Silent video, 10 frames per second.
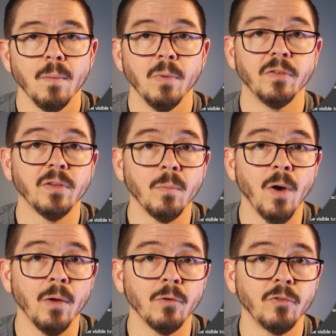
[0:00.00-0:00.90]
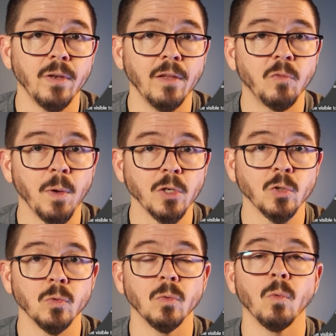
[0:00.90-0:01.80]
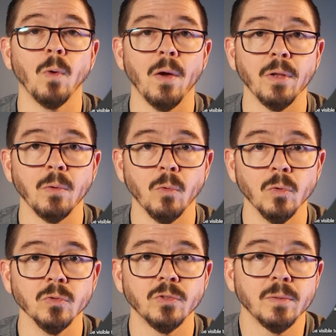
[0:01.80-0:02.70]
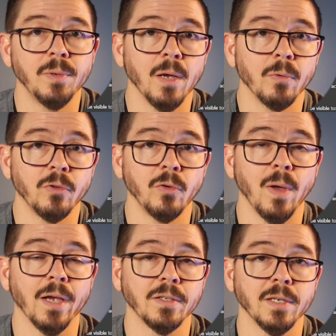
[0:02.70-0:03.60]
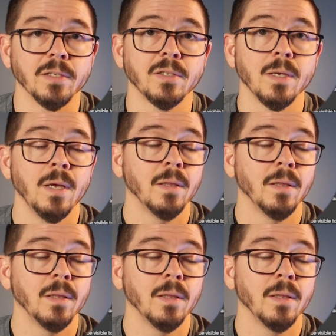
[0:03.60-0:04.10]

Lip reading: but some routers need special routing rules to be able to access